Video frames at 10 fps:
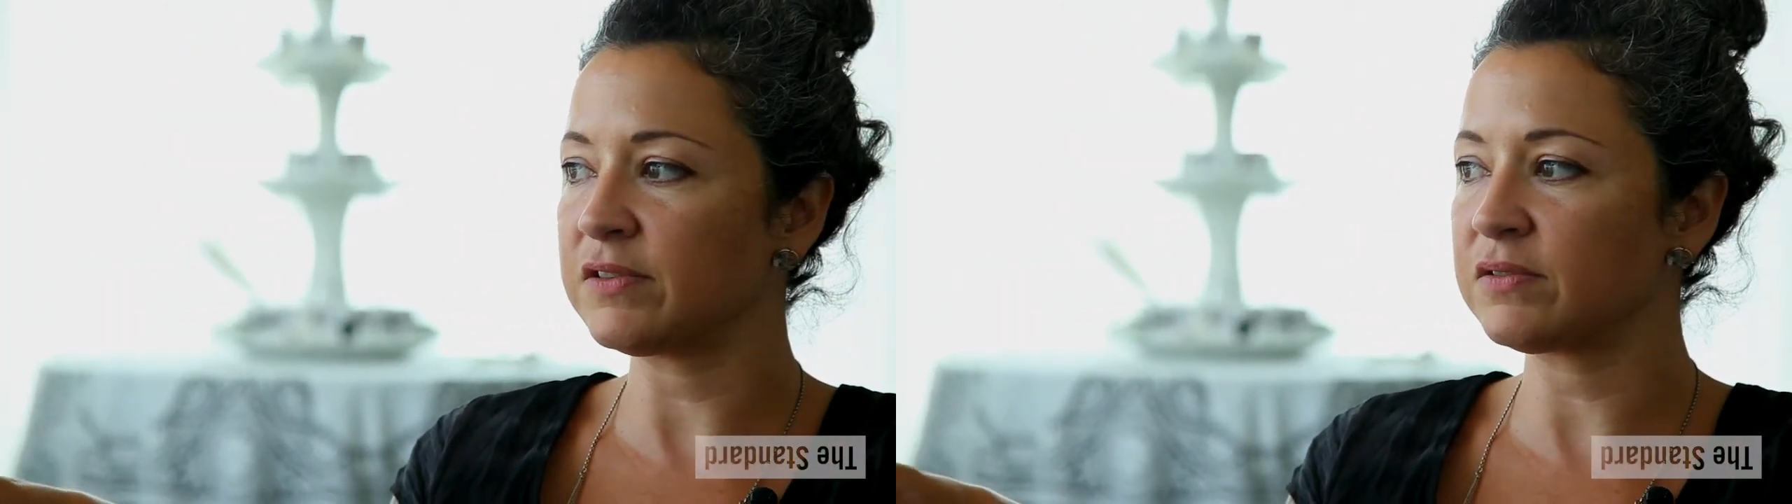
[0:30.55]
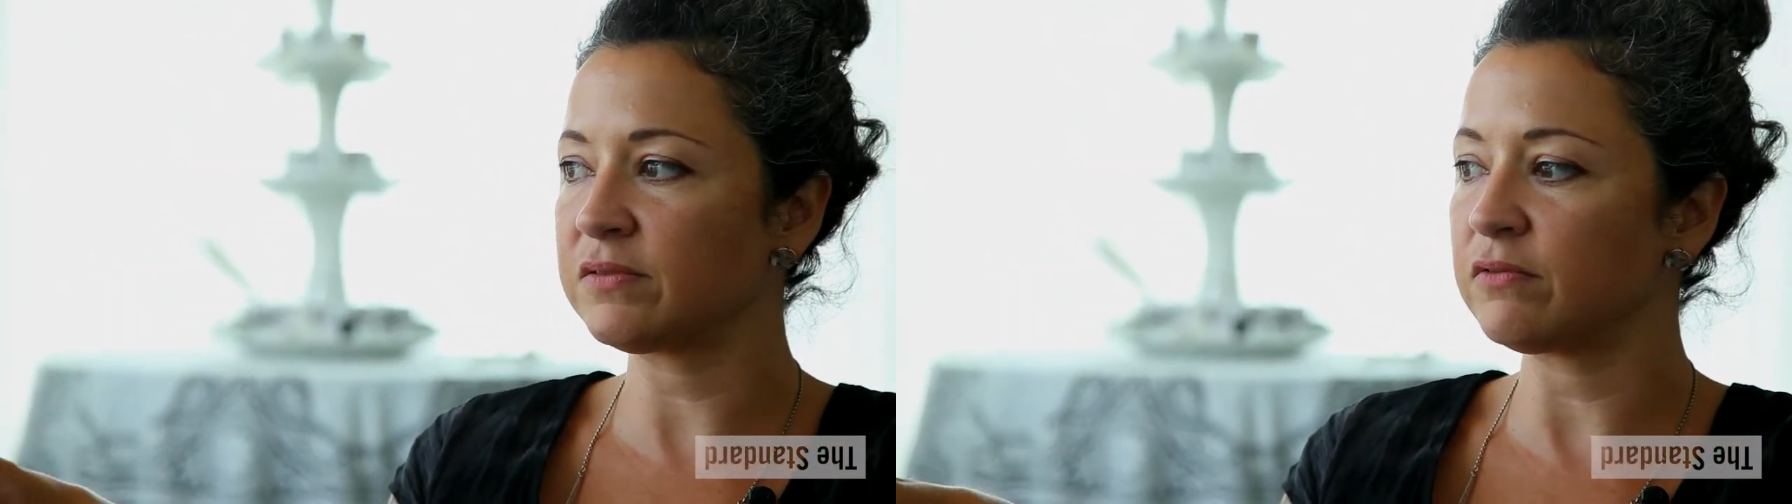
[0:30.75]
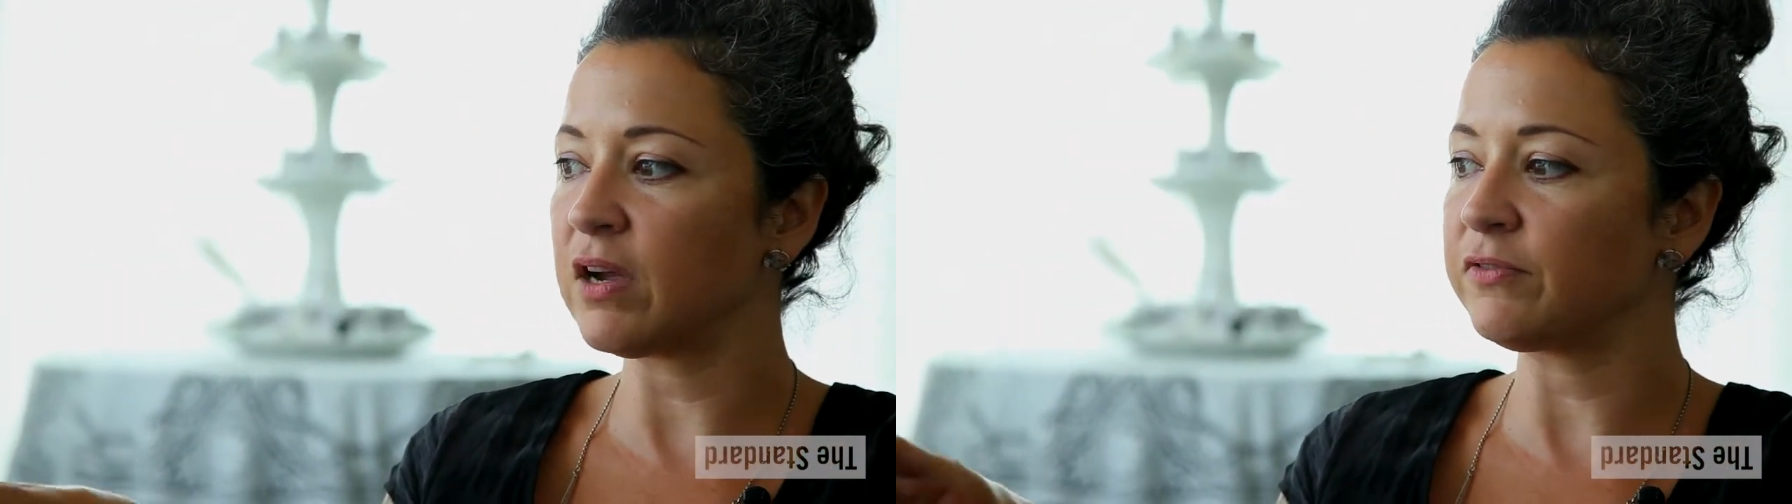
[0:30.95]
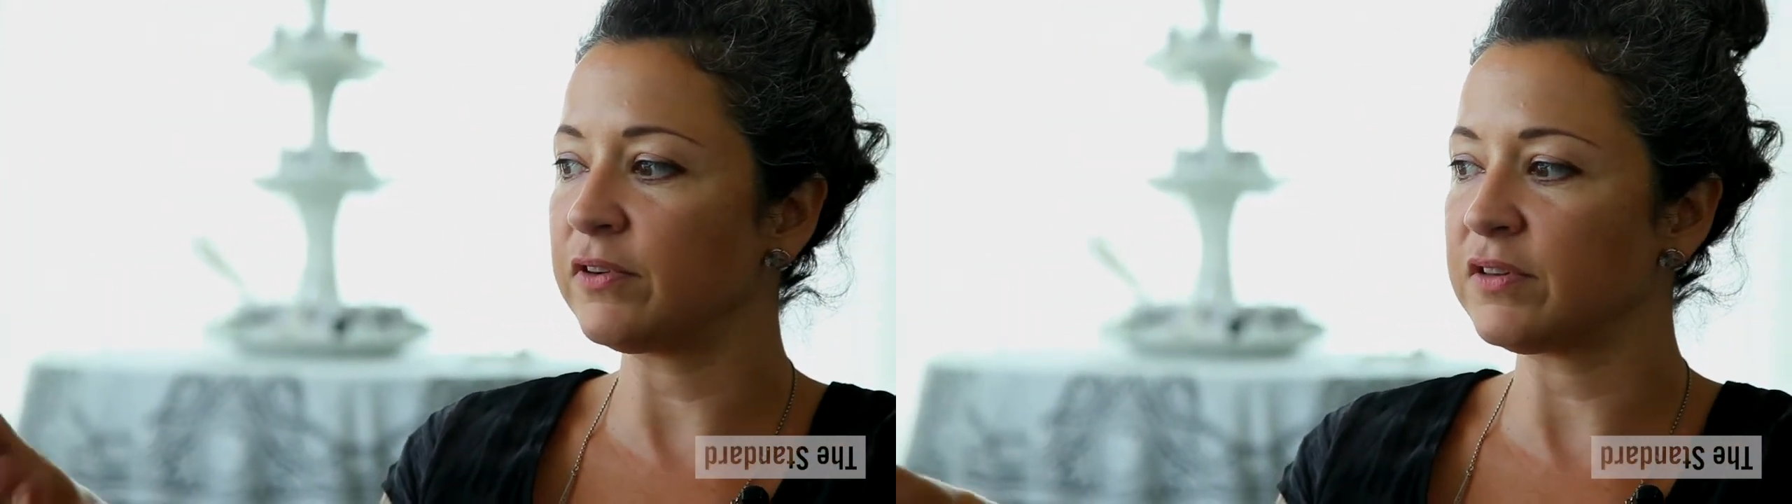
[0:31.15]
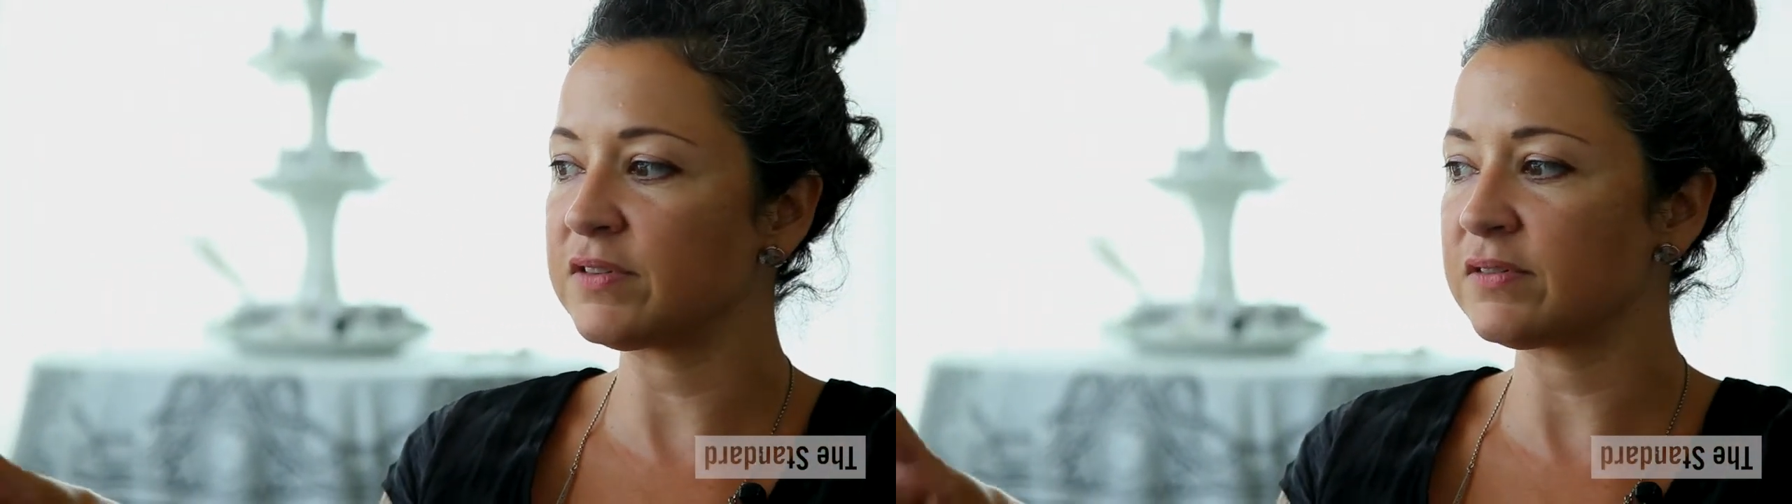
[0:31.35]
as
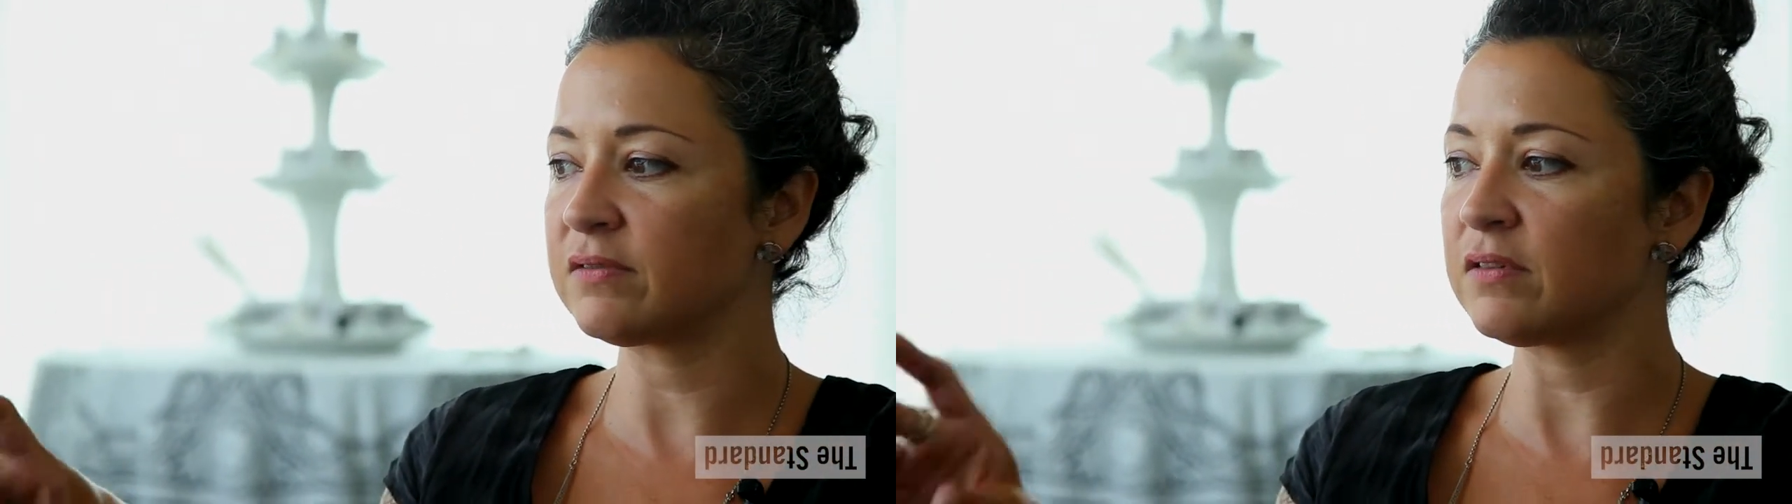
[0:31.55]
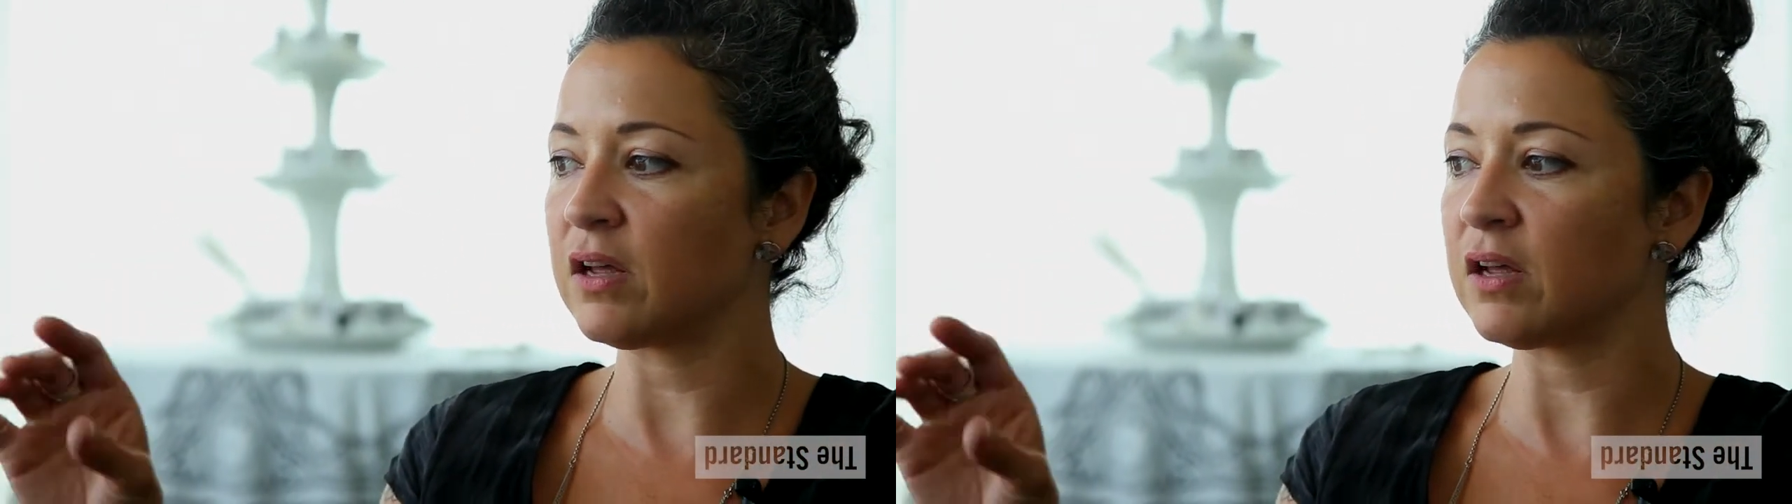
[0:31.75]
reference,